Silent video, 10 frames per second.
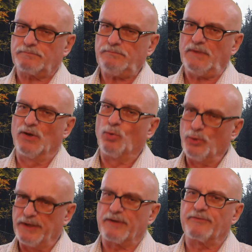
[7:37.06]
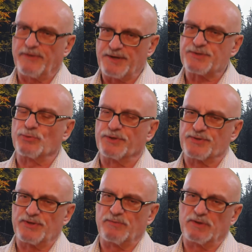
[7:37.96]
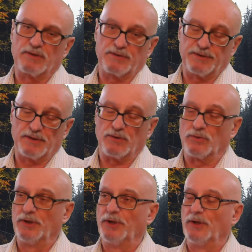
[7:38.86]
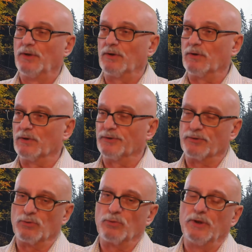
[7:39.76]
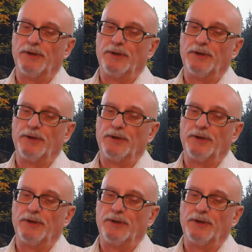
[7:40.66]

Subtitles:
We are faced with the same thing right now, although